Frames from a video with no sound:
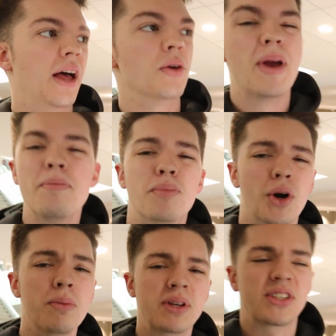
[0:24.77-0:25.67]
And the main
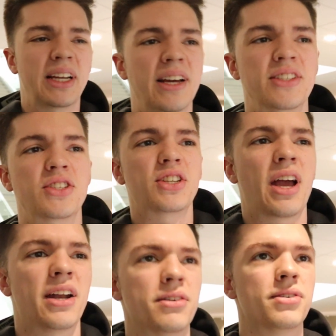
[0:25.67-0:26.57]
purpose, I guess, is to
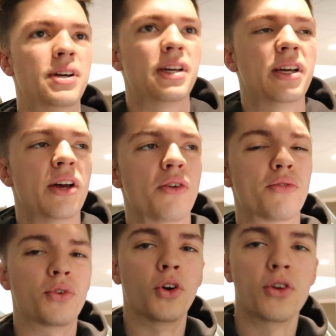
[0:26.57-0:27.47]
kind of
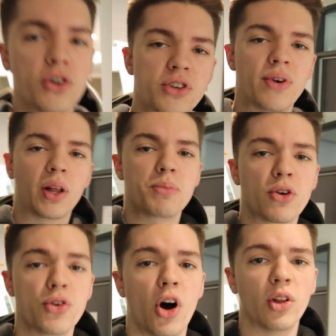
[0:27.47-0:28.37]
further develop
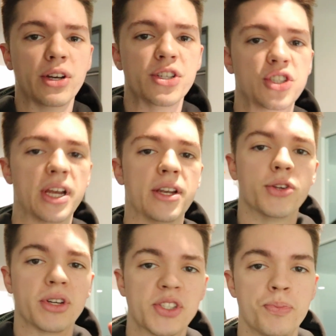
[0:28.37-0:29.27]
your knowledge
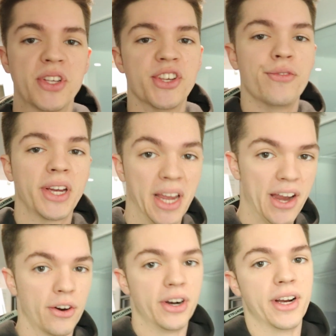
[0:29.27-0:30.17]
into a specific
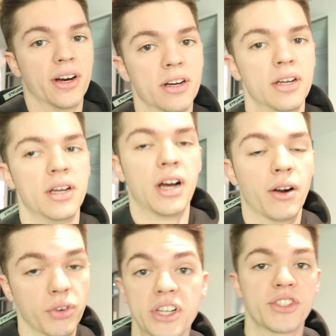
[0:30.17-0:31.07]
area
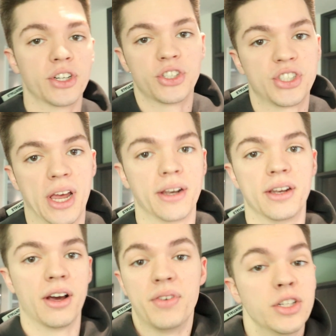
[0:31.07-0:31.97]
of research
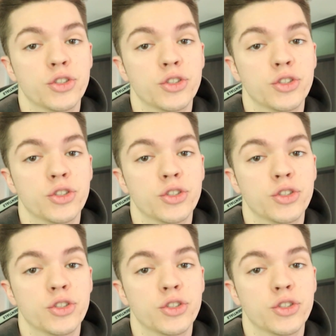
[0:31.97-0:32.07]
and of